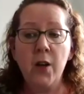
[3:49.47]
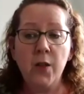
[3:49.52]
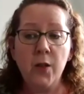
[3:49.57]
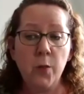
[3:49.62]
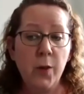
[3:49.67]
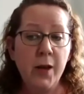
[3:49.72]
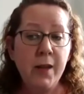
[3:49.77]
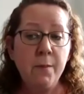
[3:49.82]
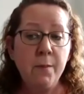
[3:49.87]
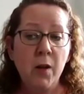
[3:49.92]

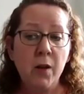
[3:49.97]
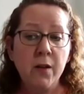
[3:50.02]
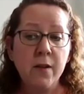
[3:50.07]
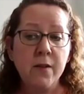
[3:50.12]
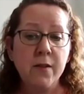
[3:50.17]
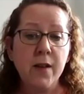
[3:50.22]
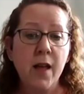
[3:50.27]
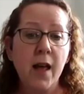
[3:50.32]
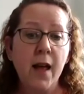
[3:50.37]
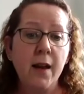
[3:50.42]
3
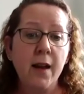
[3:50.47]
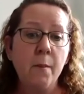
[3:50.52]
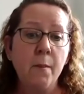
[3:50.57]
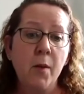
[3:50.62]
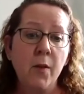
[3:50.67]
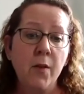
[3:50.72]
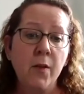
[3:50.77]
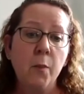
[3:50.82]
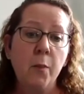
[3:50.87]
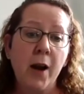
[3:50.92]
months and a
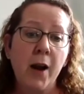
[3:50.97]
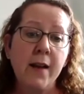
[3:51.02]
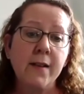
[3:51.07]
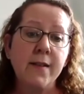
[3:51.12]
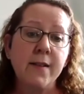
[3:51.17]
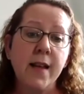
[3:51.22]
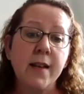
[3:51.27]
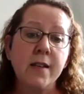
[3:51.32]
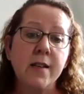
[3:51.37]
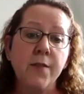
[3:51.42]
month prior to
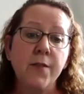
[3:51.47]
the end